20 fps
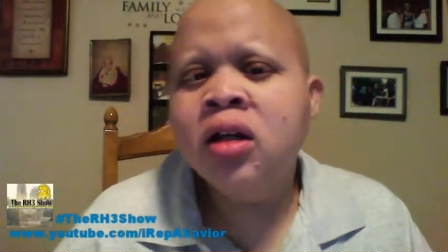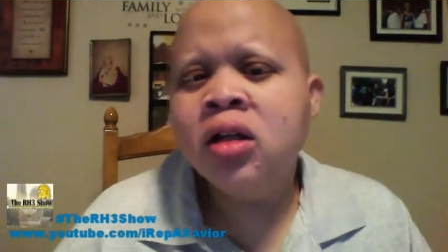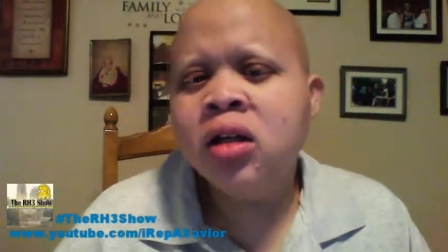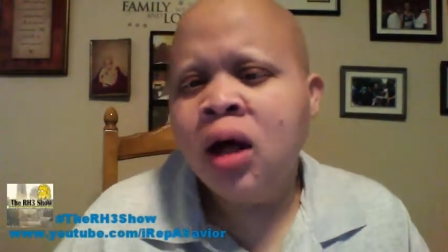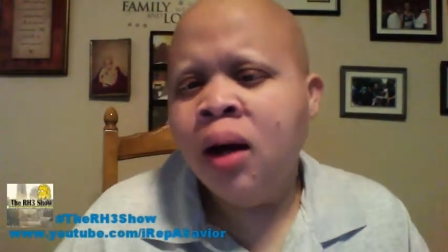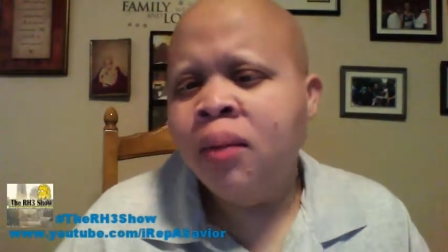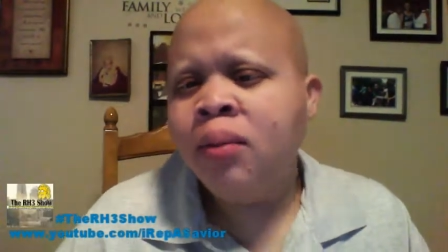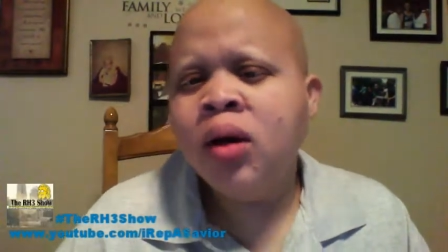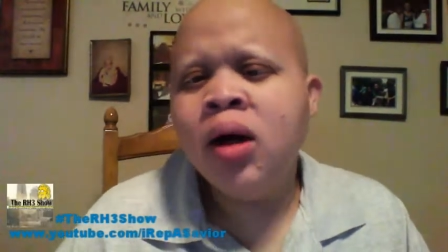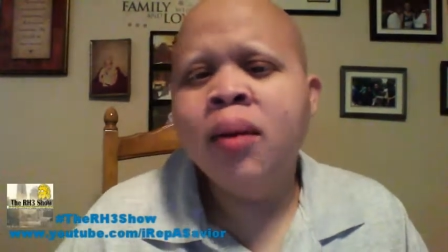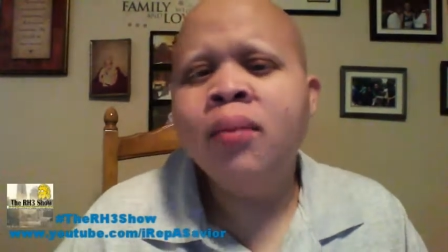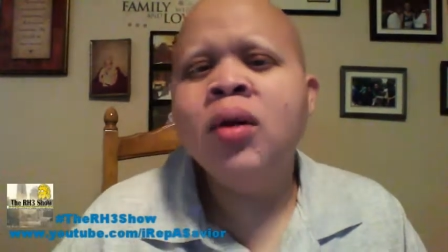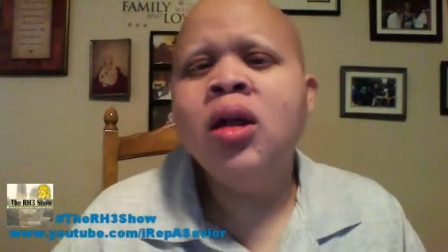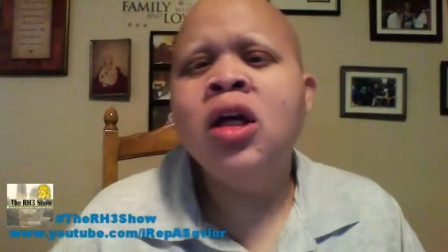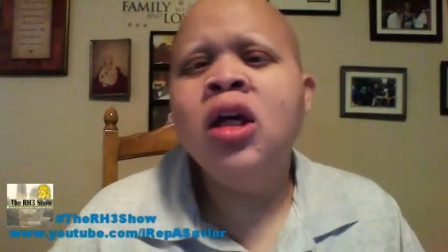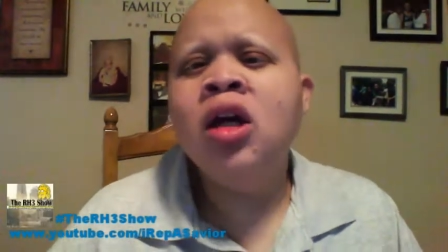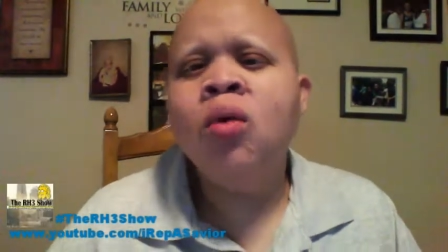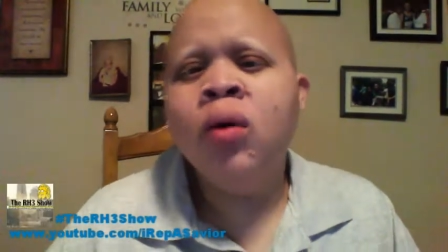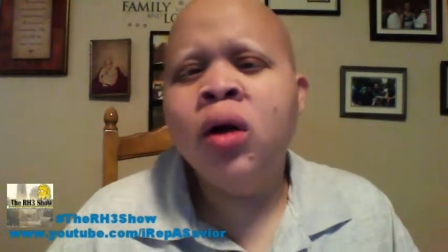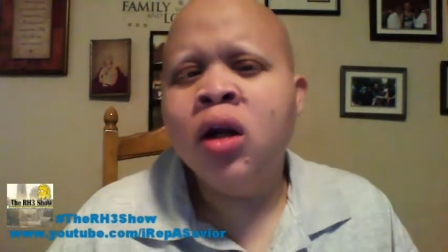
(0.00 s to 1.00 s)
I'm coming to
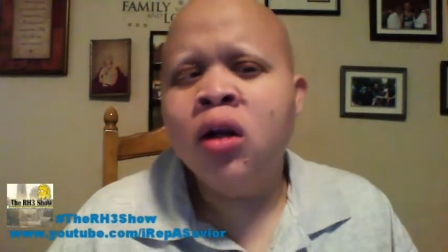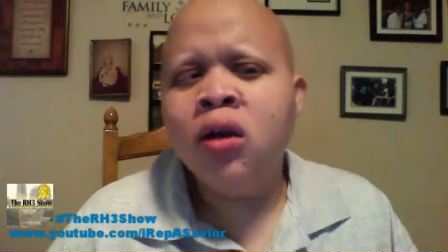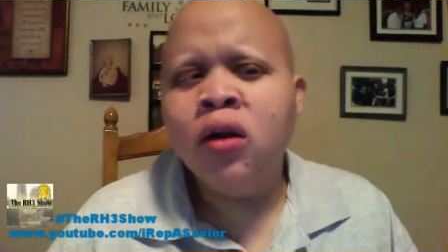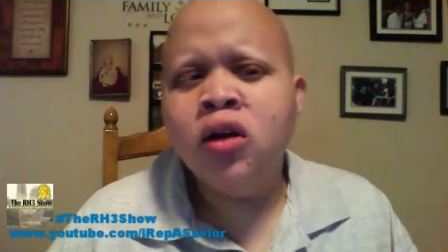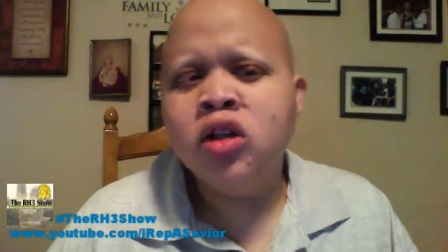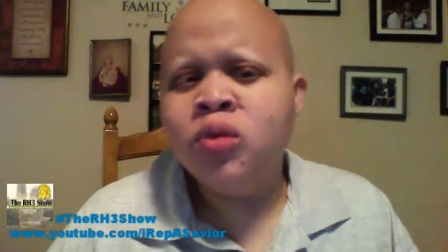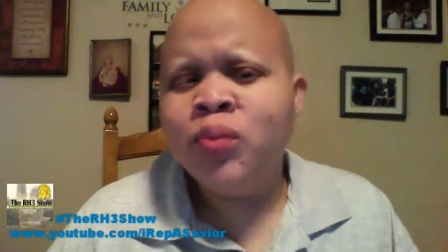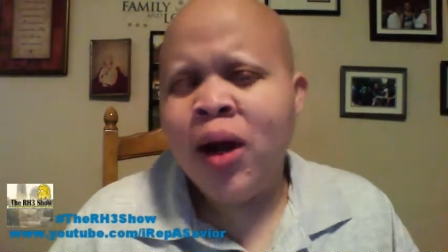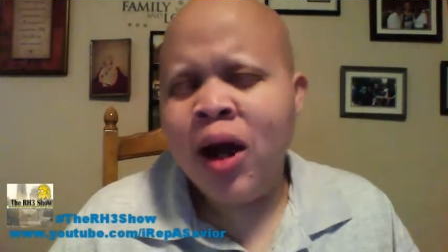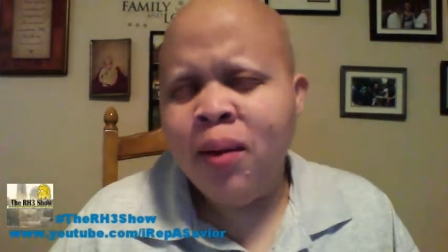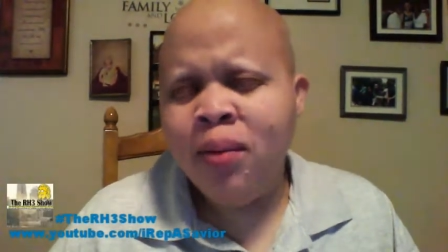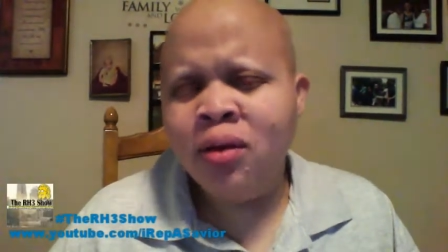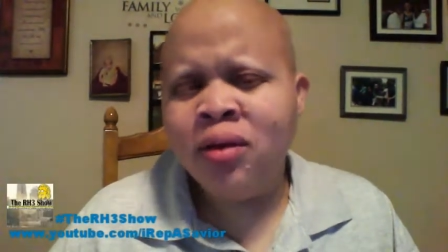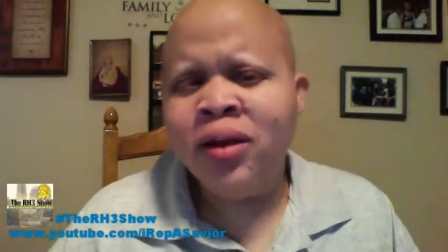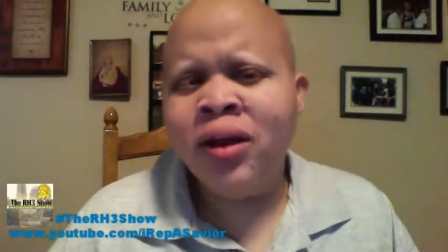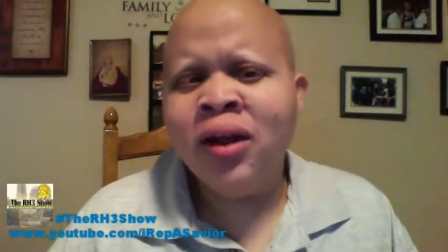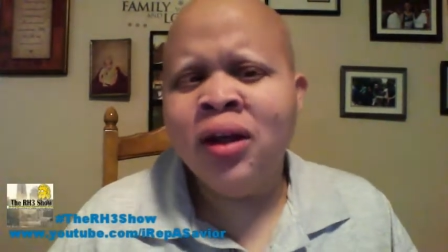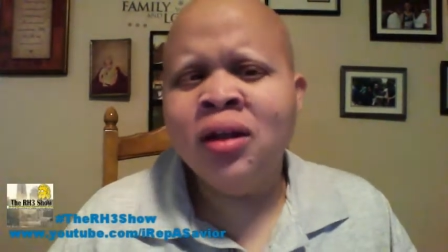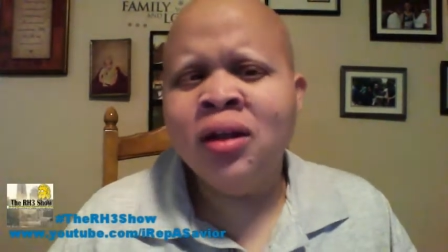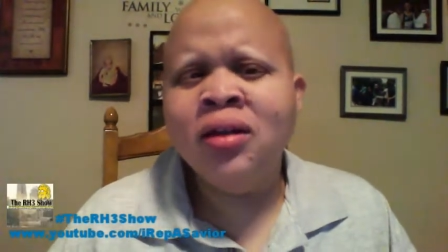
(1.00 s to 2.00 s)
get one of those paper
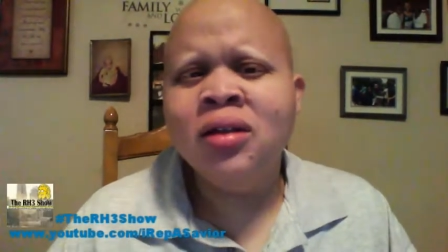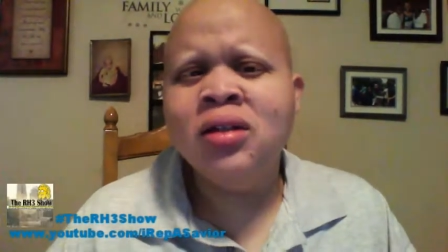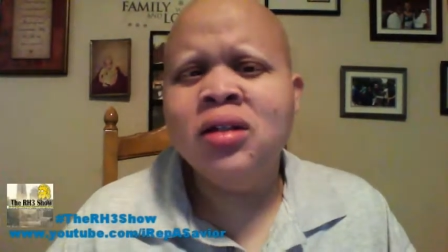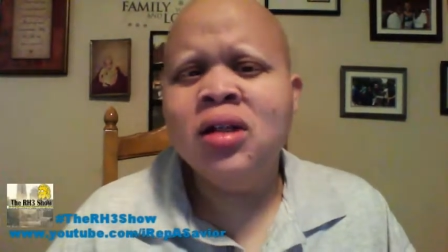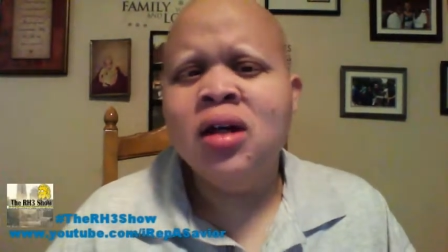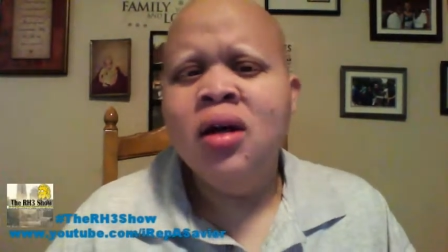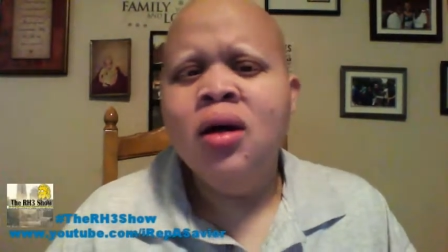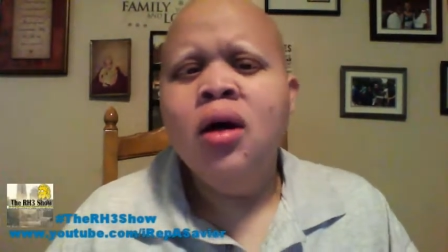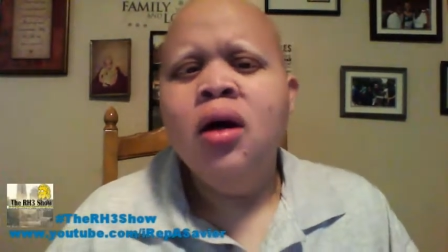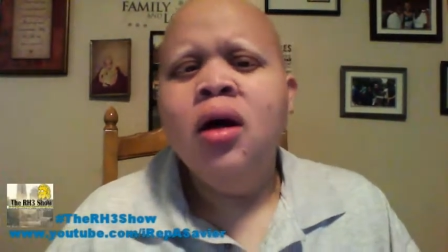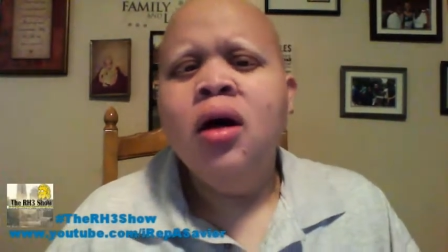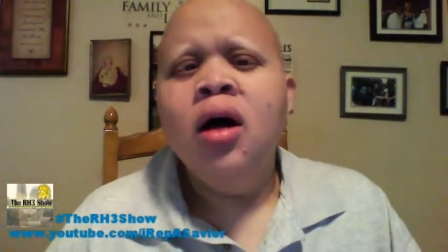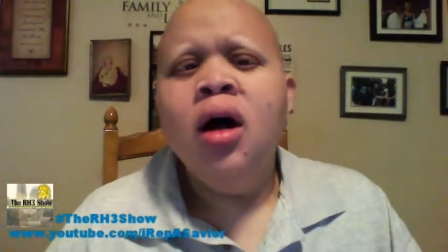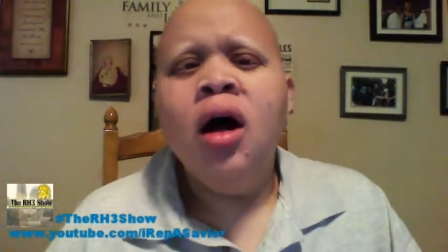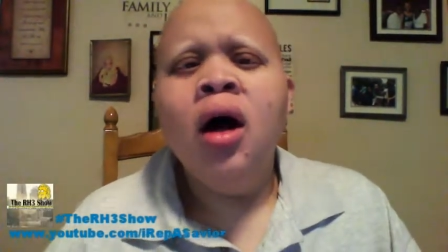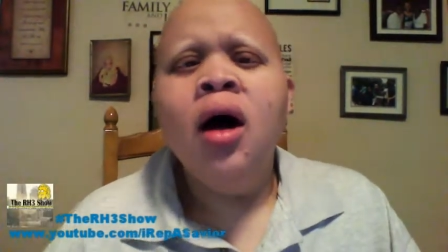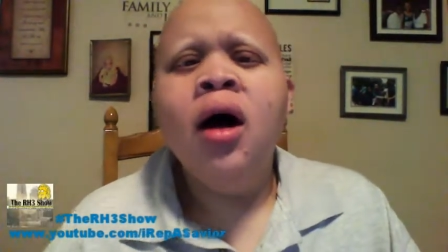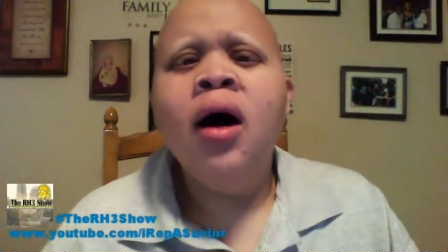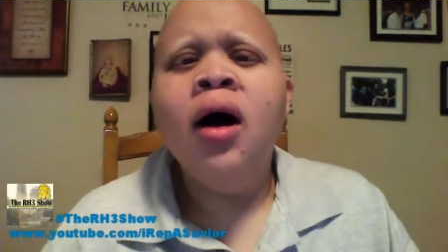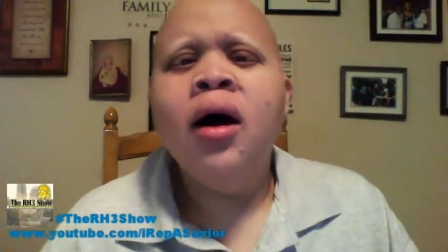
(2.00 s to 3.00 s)
things
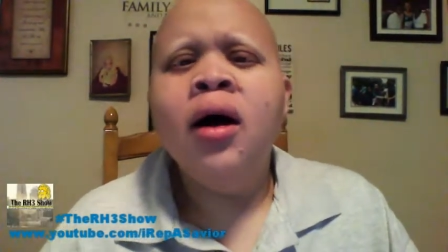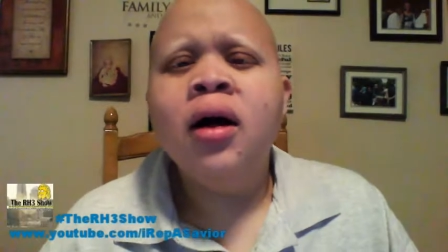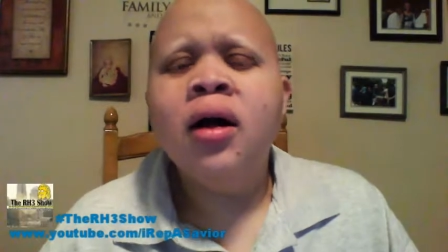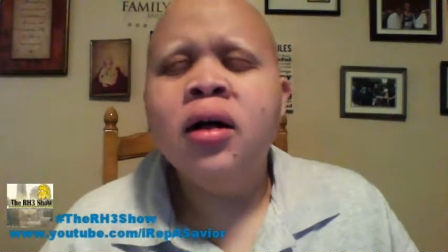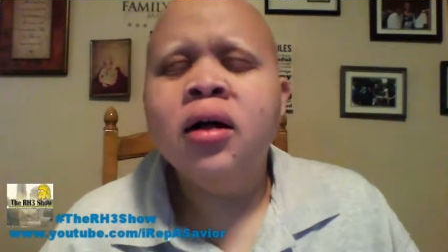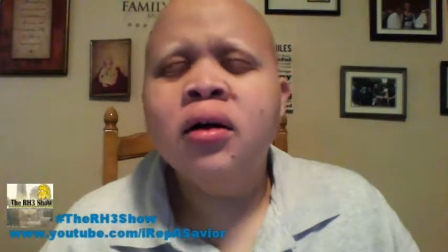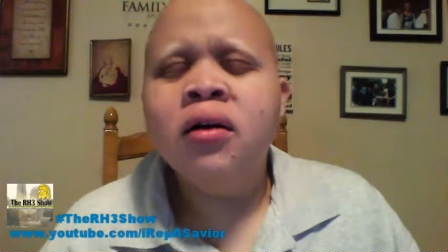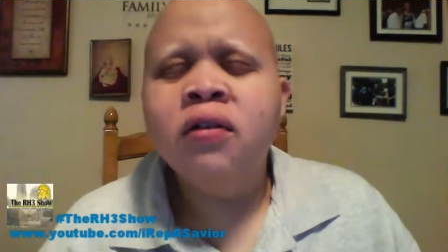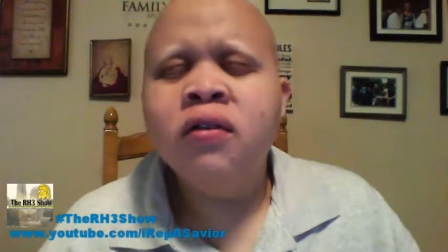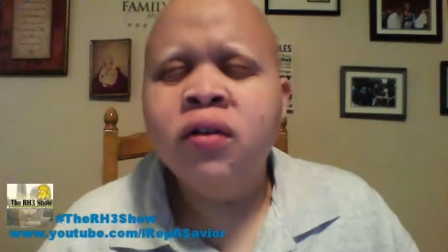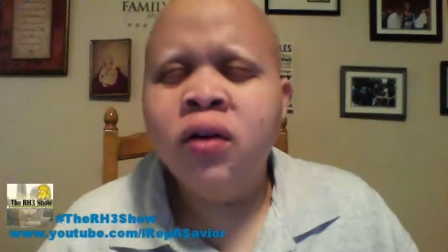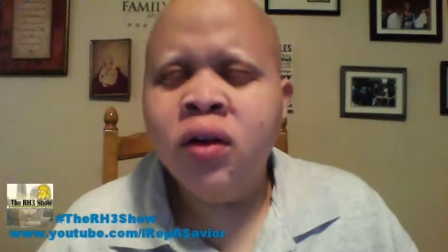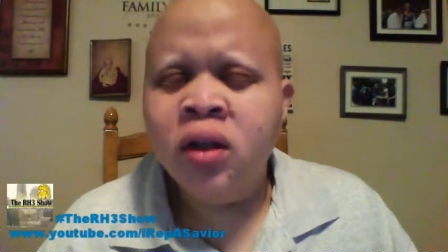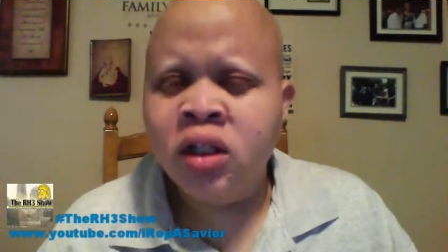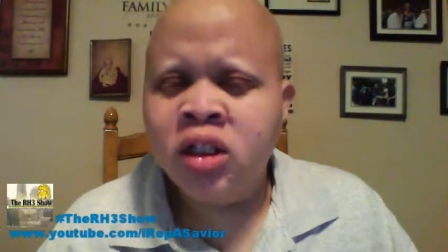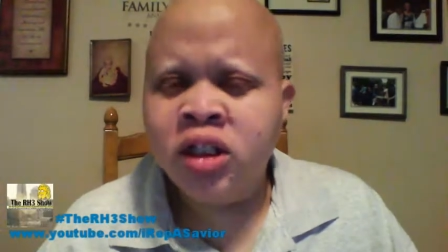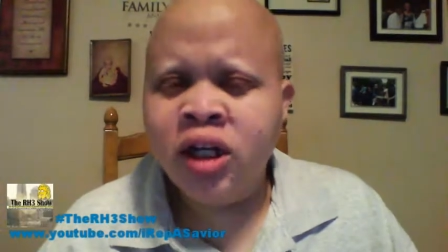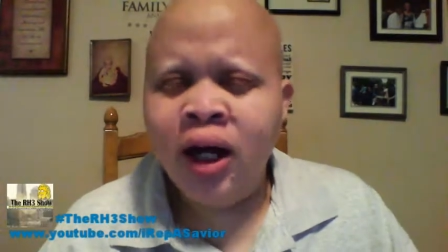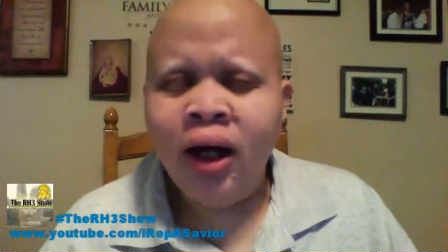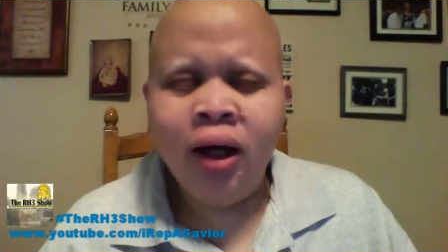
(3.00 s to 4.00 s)
uh, for the
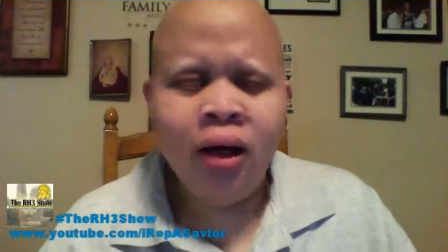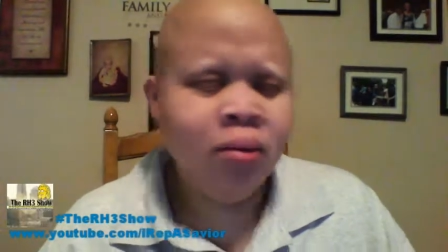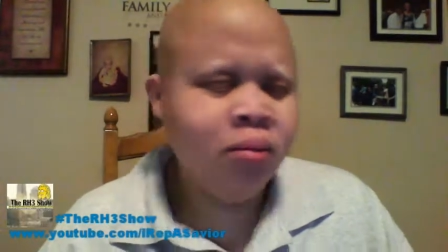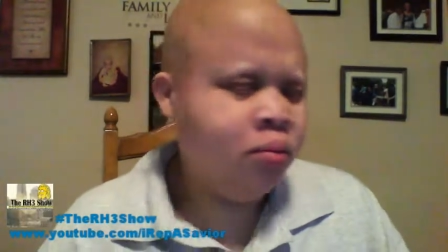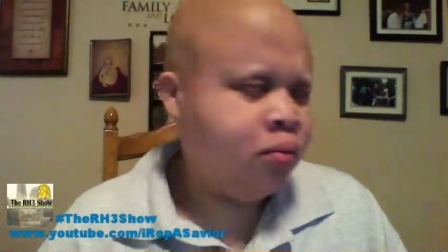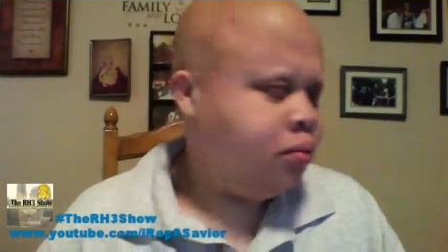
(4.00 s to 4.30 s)
job.